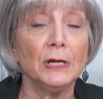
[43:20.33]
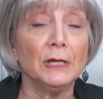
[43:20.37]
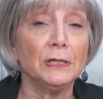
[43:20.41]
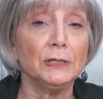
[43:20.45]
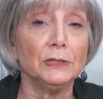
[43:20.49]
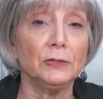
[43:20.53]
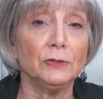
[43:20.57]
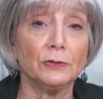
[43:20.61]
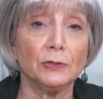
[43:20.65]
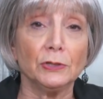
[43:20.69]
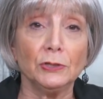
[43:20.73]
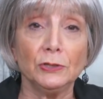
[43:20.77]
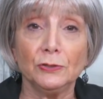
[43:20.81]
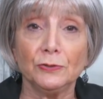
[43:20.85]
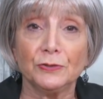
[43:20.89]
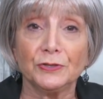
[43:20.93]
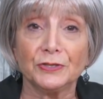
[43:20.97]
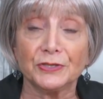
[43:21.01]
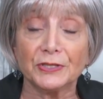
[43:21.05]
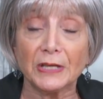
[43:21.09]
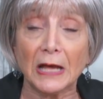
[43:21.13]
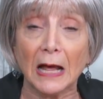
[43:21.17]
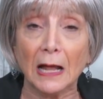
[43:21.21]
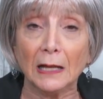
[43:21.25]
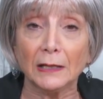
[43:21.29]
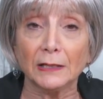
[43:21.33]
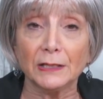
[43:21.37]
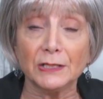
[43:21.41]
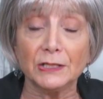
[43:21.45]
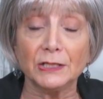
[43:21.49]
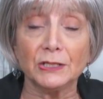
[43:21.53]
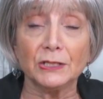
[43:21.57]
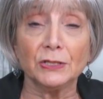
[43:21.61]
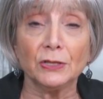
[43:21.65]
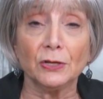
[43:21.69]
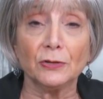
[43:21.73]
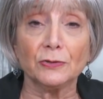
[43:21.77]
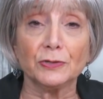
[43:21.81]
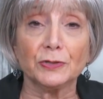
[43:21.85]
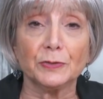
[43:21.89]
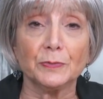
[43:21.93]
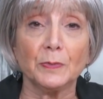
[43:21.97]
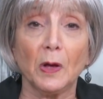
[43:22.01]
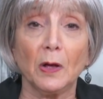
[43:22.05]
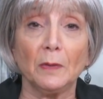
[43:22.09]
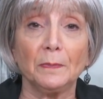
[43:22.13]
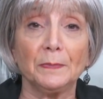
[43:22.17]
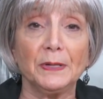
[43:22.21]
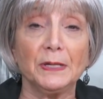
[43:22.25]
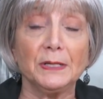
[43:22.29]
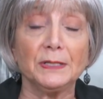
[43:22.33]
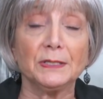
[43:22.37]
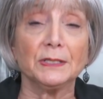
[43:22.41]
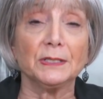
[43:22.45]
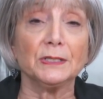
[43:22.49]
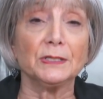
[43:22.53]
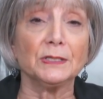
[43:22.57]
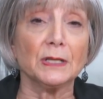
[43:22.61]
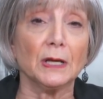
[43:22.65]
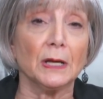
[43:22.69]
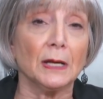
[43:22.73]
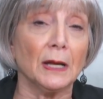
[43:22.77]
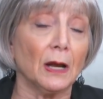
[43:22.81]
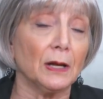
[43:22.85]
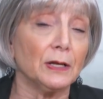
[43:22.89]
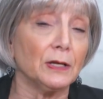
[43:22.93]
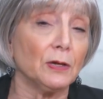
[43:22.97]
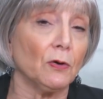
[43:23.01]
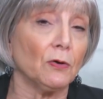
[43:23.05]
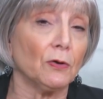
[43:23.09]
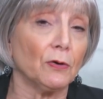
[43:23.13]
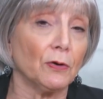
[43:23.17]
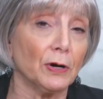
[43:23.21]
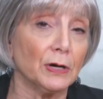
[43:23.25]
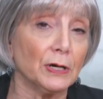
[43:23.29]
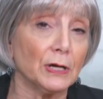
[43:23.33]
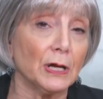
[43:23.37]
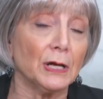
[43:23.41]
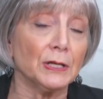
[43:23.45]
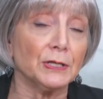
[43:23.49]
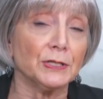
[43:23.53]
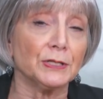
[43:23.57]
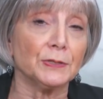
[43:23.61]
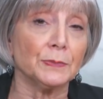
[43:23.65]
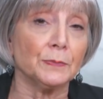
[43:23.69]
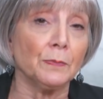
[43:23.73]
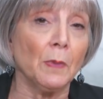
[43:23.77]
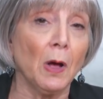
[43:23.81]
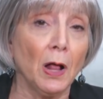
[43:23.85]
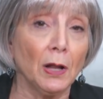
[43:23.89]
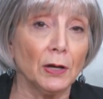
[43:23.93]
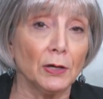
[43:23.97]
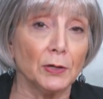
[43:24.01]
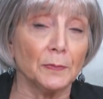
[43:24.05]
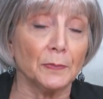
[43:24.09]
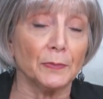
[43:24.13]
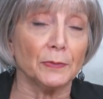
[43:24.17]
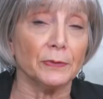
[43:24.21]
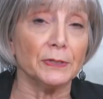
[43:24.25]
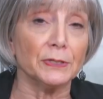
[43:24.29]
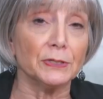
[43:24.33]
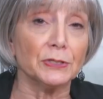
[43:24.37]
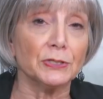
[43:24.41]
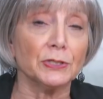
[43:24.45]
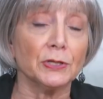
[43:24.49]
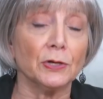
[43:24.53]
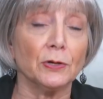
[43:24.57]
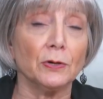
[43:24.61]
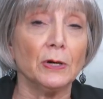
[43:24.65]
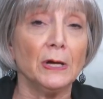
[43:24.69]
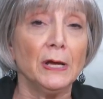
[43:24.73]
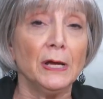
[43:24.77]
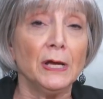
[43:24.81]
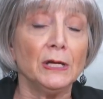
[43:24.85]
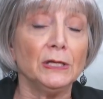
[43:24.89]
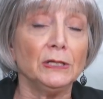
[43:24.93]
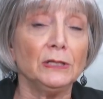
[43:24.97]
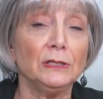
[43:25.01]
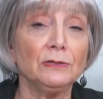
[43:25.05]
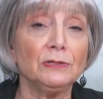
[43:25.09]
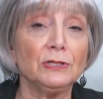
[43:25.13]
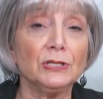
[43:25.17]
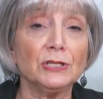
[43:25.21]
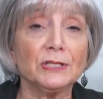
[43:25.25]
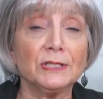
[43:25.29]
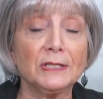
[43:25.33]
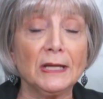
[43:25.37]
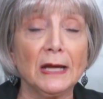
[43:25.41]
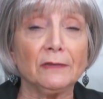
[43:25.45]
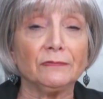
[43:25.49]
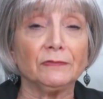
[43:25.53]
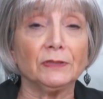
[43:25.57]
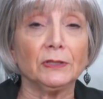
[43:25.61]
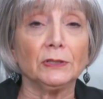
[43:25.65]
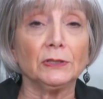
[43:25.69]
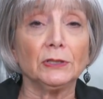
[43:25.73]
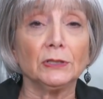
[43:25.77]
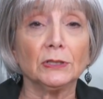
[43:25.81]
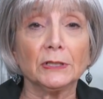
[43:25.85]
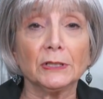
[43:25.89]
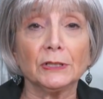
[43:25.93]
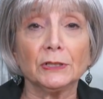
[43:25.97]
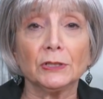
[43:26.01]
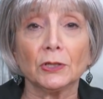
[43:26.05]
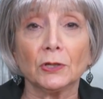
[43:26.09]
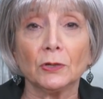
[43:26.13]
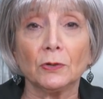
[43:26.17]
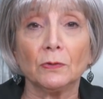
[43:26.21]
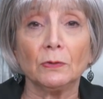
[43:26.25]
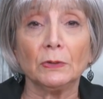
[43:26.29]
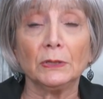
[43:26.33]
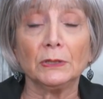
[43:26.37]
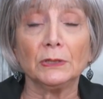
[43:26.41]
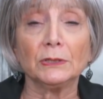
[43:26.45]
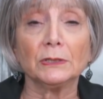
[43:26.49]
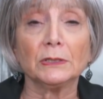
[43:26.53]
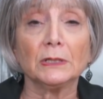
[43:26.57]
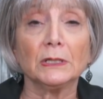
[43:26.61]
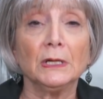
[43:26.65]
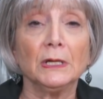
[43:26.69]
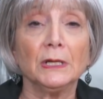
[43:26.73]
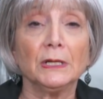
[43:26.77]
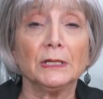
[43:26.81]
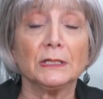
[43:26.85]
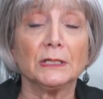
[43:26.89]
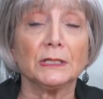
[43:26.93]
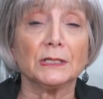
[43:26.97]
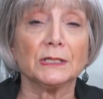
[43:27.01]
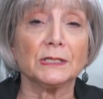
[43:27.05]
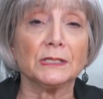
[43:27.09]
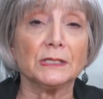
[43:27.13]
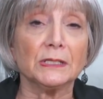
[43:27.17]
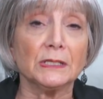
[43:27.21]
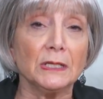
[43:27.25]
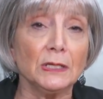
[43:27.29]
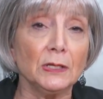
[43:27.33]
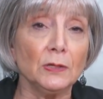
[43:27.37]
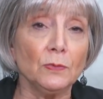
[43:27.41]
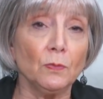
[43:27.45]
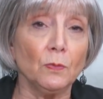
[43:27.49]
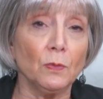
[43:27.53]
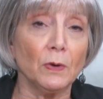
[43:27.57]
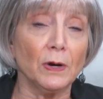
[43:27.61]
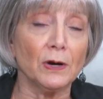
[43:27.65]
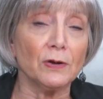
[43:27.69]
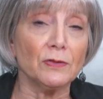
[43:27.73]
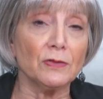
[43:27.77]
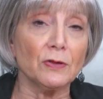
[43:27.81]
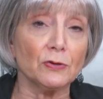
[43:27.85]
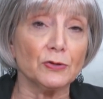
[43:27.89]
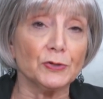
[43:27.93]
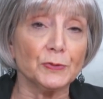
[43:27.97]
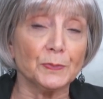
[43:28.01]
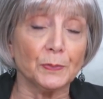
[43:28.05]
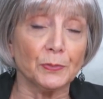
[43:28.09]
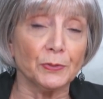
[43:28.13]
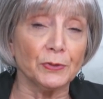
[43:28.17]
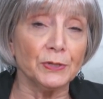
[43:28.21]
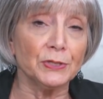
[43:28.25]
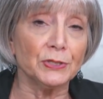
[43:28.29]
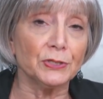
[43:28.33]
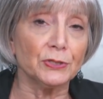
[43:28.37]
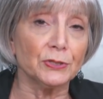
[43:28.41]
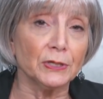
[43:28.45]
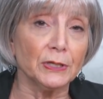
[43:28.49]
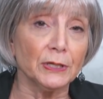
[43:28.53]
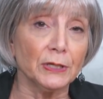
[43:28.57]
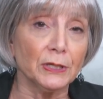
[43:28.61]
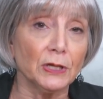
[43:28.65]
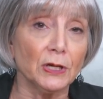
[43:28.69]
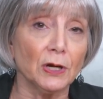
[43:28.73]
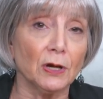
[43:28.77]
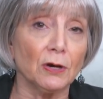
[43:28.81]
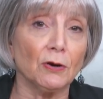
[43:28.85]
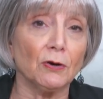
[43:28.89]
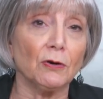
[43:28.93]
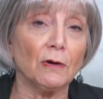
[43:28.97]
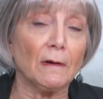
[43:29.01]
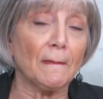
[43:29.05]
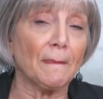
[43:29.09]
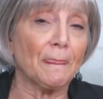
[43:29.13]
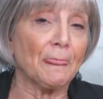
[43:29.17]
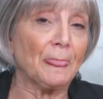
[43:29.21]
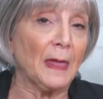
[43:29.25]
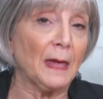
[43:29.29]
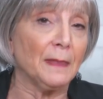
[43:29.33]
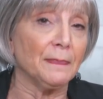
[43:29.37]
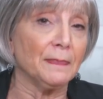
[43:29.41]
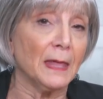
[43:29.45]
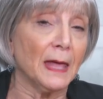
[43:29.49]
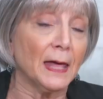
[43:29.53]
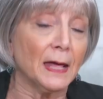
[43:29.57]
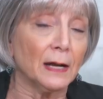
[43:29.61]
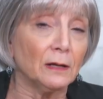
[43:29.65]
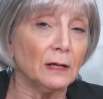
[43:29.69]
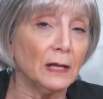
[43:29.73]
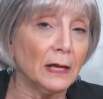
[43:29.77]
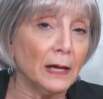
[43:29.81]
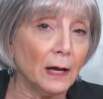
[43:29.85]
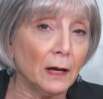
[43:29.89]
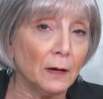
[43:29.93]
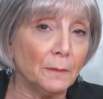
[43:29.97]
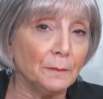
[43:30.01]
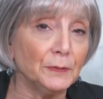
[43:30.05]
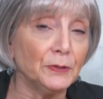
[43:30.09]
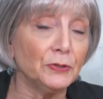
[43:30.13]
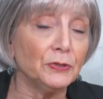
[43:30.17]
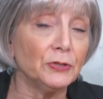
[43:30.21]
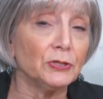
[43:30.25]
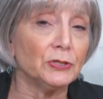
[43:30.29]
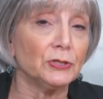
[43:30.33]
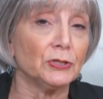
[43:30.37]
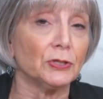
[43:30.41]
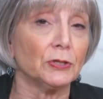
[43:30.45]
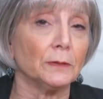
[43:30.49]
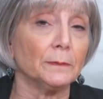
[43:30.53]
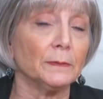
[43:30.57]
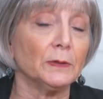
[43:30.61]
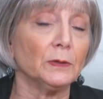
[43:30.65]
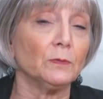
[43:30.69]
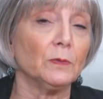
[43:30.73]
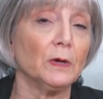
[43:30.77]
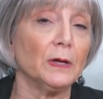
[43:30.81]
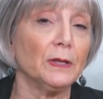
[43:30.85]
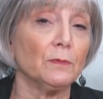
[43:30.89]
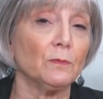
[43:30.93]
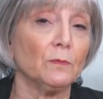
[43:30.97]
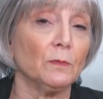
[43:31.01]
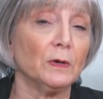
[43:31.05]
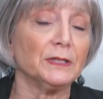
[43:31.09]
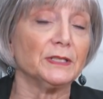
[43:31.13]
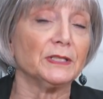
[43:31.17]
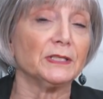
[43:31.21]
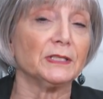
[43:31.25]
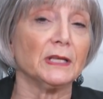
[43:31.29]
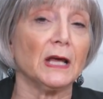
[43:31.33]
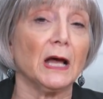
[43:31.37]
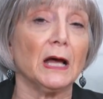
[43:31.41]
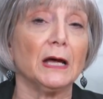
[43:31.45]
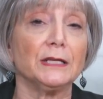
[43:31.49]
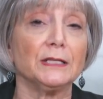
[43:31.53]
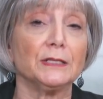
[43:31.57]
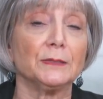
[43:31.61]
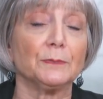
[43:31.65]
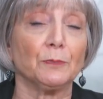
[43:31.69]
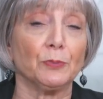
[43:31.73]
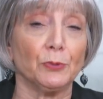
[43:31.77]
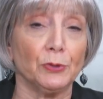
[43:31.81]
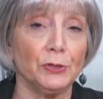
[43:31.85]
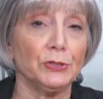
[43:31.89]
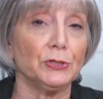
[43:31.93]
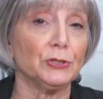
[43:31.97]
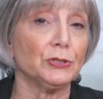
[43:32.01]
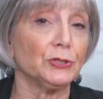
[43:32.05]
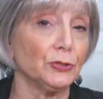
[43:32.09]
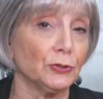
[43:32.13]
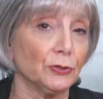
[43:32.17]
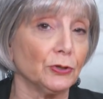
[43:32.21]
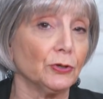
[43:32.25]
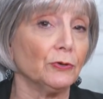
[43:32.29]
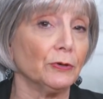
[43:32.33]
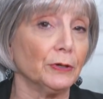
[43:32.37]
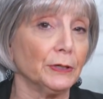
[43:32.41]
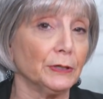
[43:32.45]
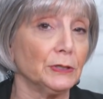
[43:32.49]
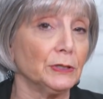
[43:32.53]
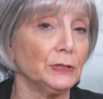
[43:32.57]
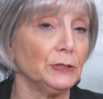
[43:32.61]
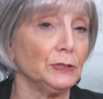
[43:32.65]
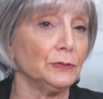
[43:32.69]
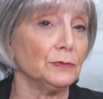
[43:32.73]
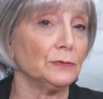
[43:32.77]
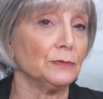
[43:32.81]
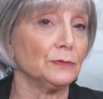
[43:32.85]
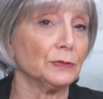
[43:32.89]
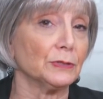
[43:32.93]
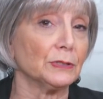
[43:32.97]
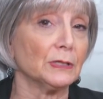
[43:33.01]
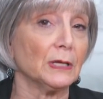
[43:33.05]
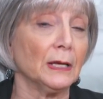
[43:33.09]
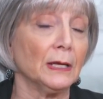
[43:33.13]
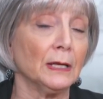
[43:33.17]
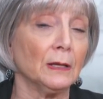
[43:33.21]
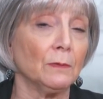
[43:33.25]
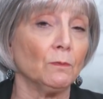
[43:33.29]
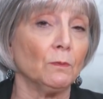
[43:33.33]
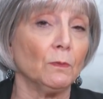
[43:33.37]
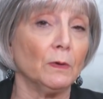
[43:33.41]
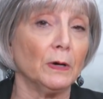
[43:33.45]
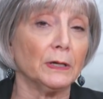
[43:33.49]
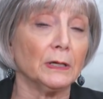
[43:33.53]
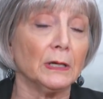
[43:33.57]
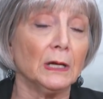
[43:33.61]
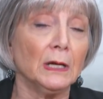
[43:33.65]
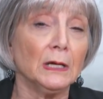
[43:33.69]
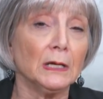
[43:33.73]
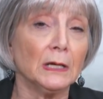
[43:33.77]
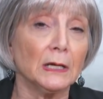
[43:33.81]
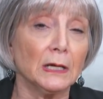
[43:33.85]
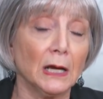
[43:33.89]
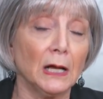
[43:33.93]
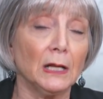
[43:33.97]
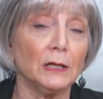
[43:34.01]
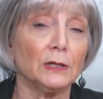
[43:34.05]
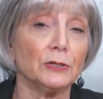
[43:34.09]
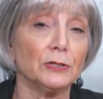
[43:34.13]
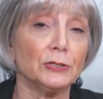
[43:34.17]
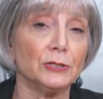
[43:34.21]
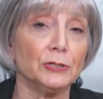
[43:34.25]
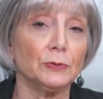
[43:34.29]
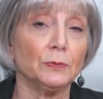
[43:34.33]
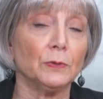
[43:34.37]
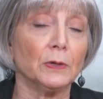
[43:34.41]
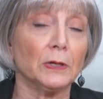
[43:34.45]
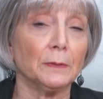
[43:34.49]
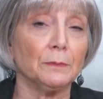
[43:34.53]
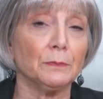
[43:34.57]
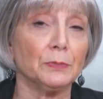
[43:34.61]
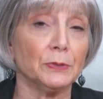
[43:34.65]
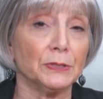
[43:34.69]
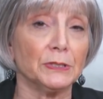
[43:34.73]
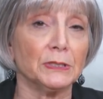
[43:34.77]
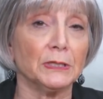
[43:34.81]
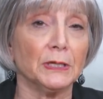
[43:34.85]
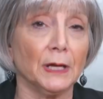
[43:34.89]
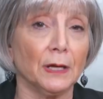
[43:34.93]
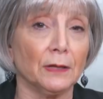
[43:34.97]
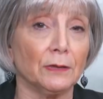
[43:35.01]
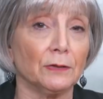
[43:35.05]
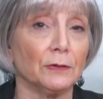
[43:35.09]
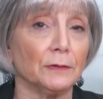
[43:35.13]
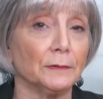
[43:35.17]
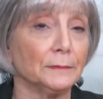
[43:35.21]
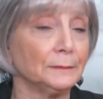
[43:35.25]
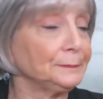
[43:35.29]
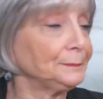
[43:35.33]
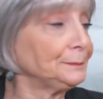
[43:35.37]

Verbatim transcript: You can use solids in those small pieces and, or a smaller print. So you just have to look at the quilt to see where those prints are going to go, and that'll help you determine what, what size prints you're going to use and what colors you want to put together.